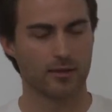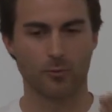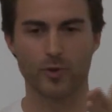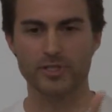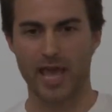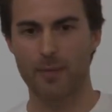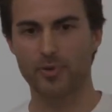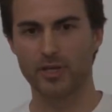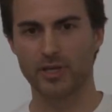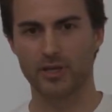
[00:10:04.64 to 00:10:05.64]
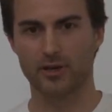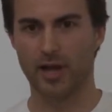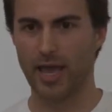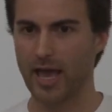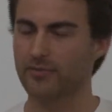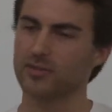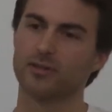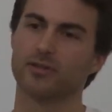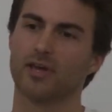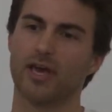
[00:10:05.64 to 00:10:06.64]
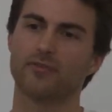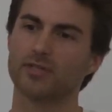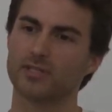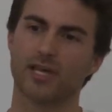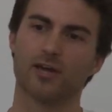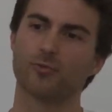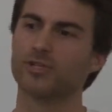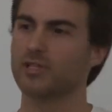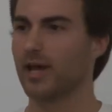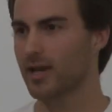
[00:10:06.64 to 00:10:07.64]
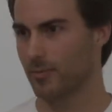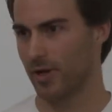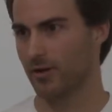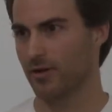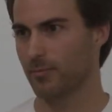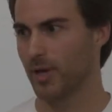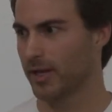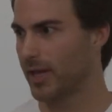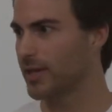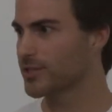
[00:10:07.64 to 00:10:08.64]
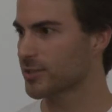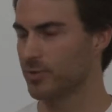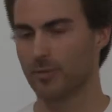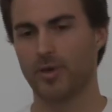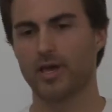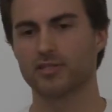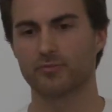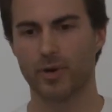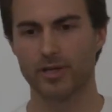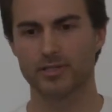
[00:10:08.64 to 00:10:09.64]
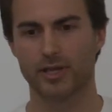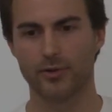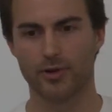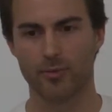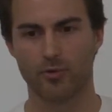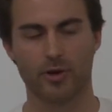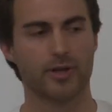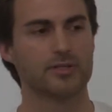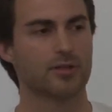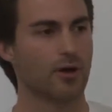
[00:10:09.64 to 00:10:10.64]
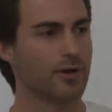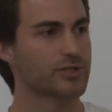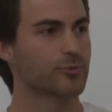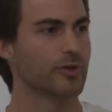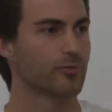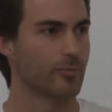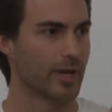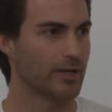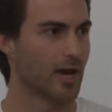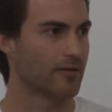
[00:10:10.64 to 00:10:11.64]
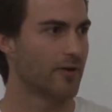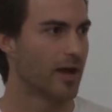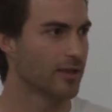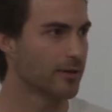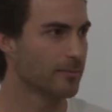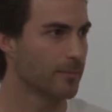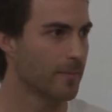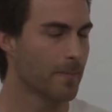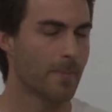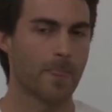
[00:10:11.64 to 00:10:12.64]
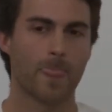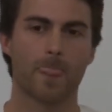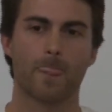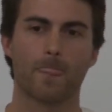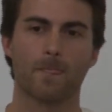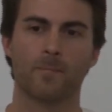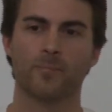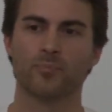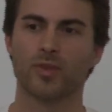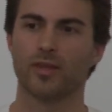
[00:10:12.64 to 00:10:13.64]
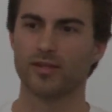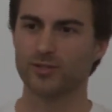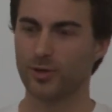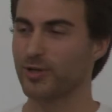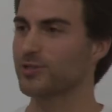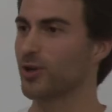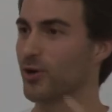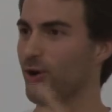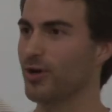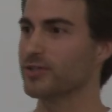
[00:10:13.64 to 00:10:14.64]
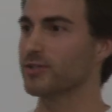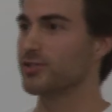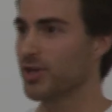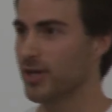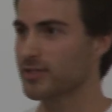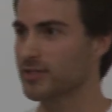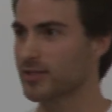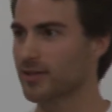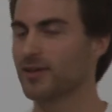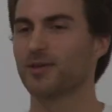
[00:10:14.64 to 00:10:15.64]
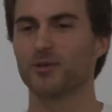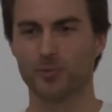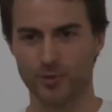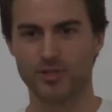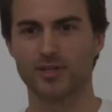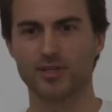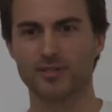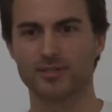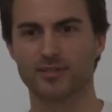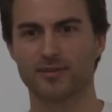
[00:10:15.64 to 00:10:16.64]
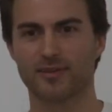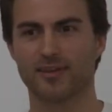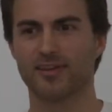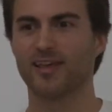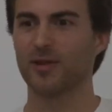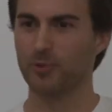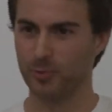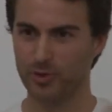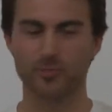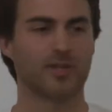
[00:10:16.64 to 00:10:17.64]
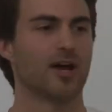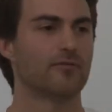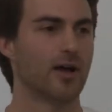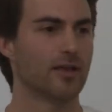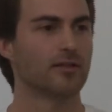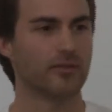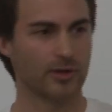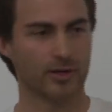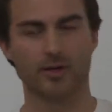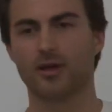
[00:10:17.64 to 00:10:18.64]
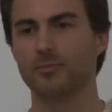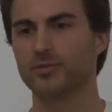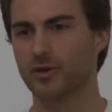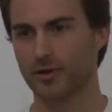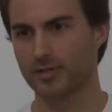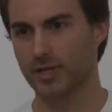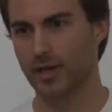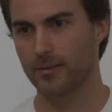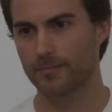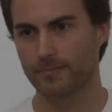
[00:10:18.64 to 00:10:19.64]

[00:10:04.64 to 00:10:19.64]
what's happening here. I have to decide which side am I. I can't just be a passive bystander anymore. And as long as we remain nonviolent, and as long as our cause is just, which it is, and we will be nonviolent, then they're going to come to our side.